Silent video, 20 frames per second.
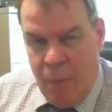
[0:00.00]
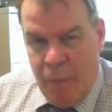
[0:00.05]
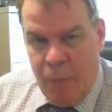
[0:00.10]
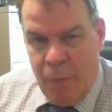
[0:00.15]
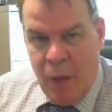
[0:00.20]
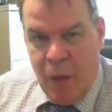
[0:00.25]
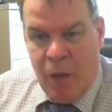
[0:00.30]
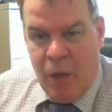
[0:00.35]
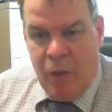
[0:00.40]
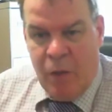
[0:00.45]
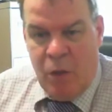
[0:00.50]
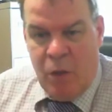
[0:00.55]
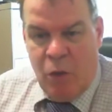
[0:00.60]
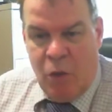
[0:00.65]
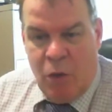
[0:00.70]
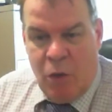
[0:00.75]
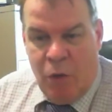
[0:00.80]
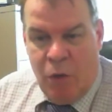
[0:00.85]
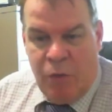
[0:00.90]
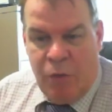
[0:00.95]
um, did you
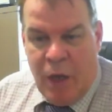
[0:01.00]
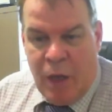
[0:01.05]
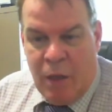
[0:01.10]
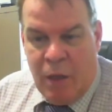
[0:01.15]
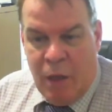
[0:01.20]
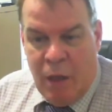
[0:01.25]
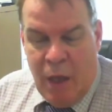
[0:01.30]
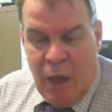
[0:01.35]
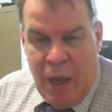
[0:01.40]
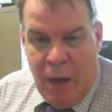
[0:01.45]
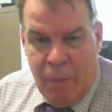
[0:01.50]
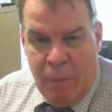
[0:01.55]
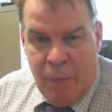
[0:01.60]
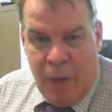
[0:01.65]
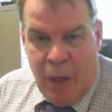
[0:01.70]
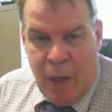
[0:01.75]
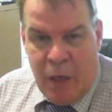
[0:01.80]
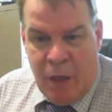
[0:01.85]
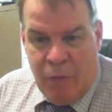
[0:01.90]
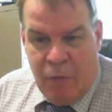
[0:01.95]
contact um,
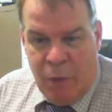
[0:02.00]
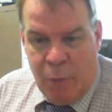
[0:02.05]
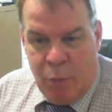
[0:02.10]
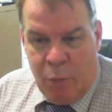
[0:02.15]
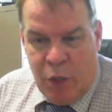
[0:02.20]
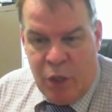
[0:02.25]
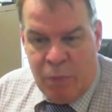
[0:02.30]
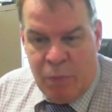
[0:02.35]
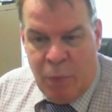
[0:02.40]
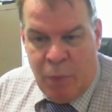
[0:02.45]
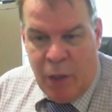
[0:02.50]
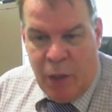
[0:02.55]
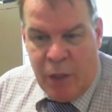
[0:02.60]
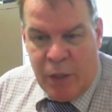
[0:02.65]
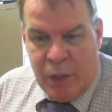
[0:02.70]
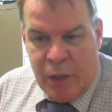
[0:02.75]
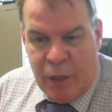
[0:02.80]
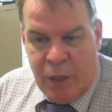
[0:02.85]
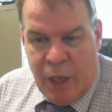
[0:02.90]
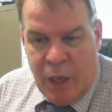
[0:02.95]
any of the British
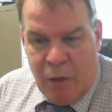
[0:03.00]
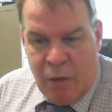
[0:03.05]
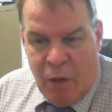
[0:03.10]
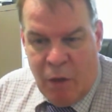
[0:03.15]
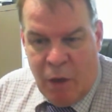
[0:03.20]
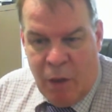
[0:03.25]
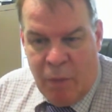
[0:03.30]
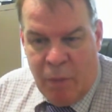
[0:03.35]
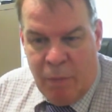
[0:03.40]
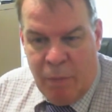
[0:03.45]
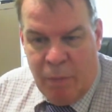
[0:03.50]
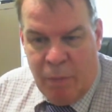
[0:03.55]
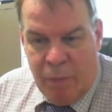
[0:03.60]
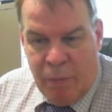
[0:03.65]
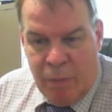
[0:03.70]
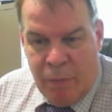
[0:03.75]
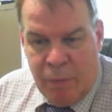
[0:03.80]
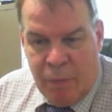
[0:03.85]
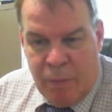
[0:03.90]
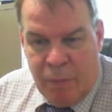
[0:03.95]
police at that time?
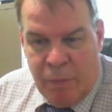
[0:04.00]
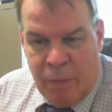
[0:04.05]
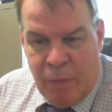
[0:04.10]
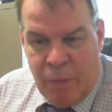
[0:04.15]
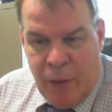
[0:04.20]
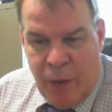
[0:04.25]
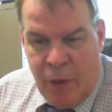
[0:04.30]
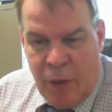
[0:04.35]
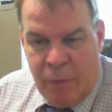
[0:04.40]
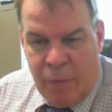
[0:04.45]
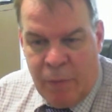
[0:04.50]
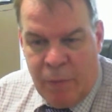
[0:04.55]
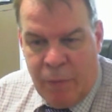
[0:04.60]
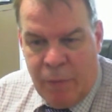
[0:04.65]
No.